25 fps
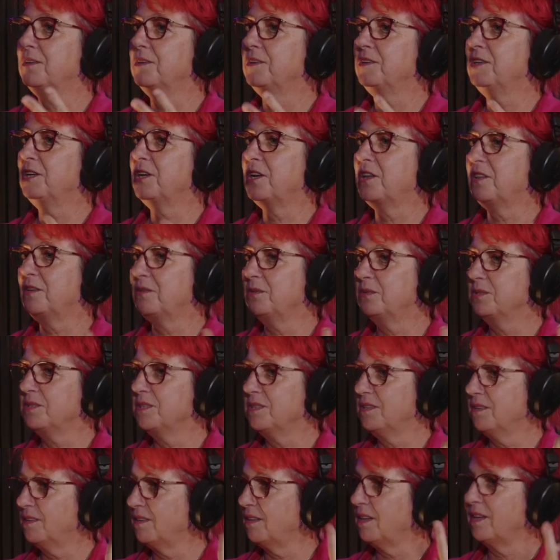there was
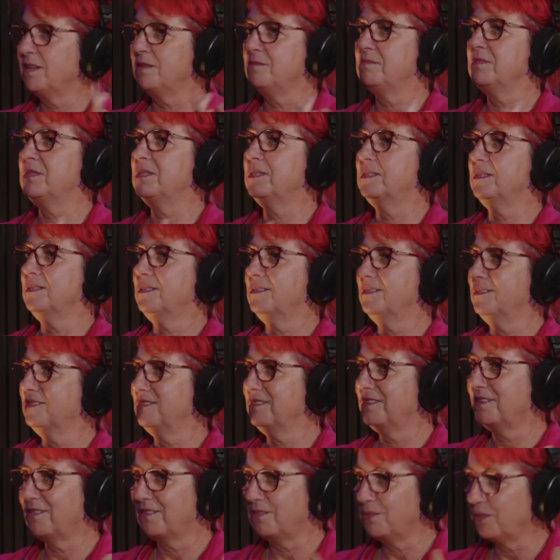themes,
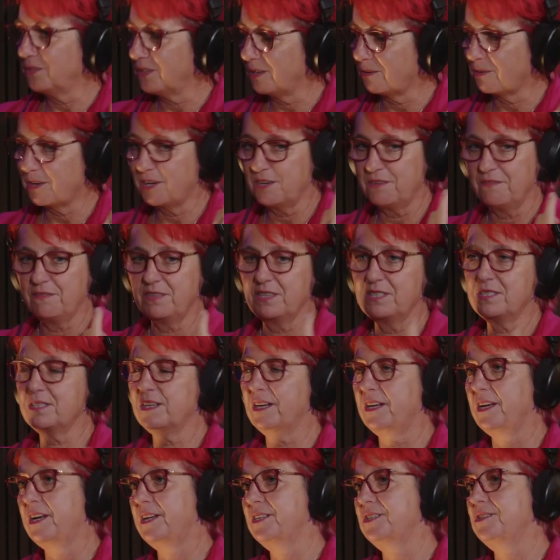their own
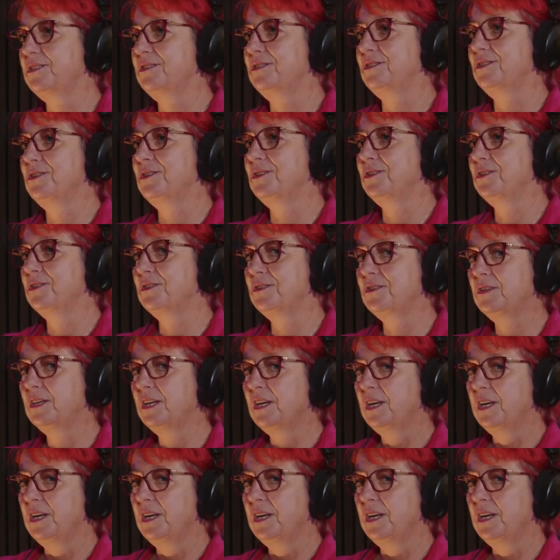investigations to do.